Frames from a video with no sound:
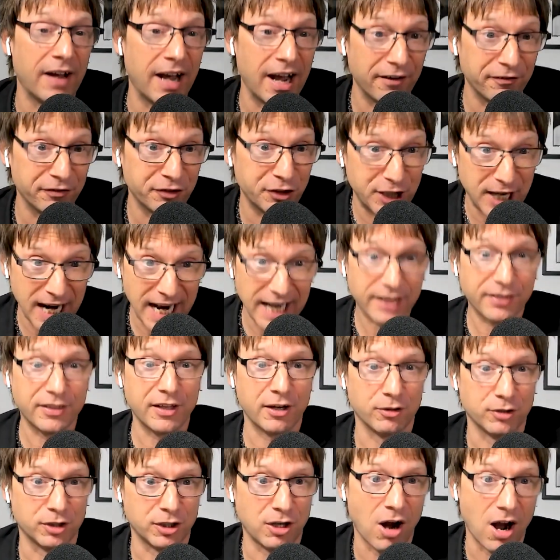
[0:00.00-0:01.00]
have checked
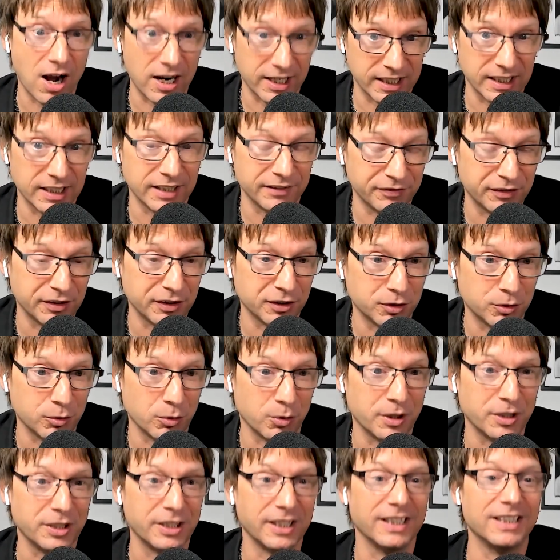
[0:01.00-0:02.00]
those cognitive
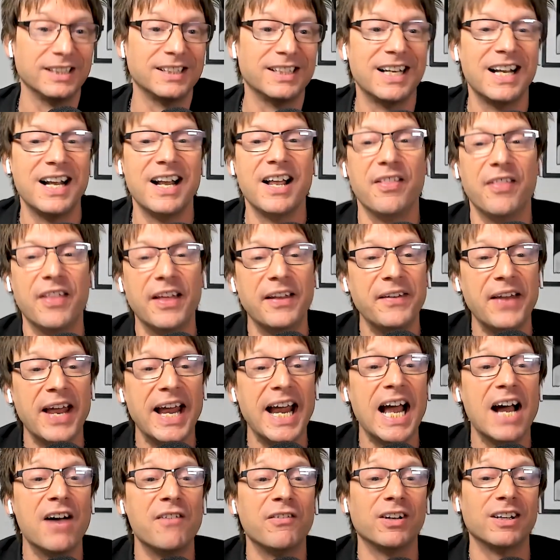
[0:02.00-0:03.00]
distortions, then
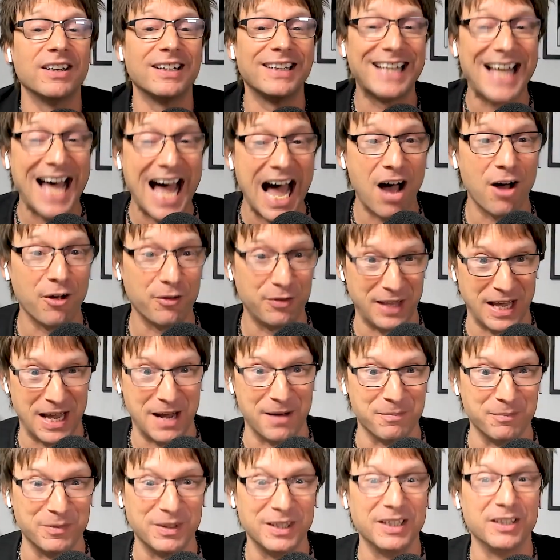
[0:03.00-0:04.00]
they have allowed
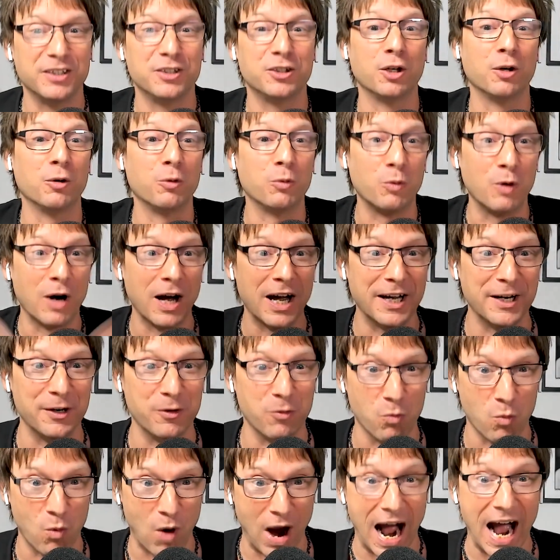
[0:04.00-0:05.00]
them to
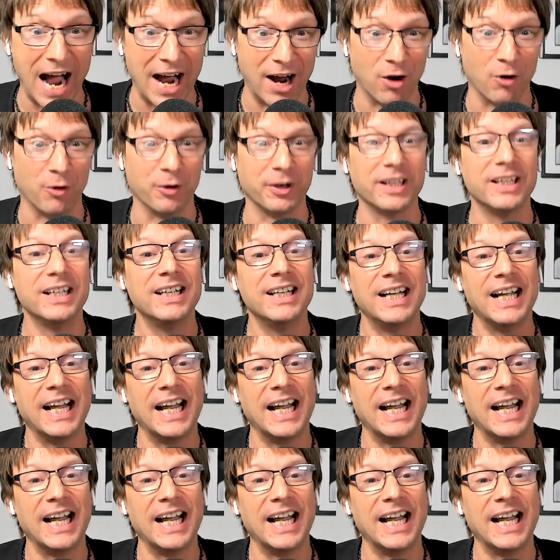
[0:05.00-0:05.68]
run wild.